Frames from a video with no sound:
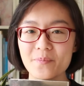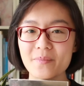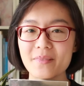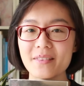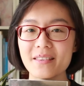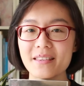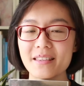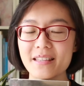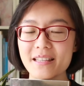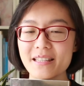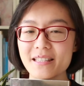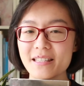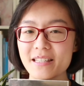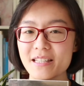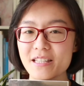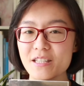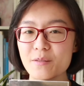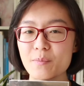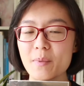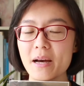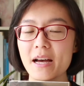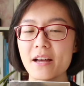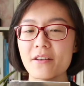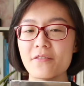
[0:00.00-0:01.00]
This
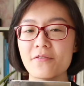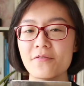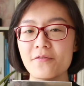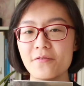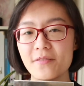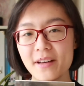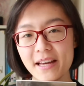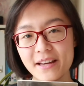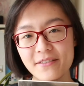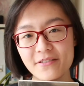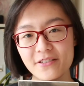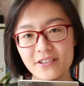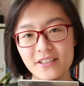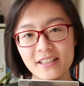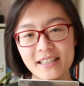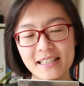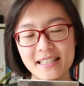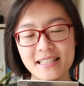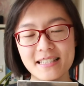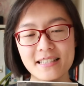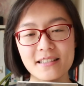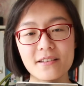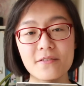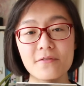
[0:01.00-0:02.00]
is my
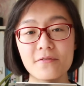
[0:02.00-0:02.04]
favorite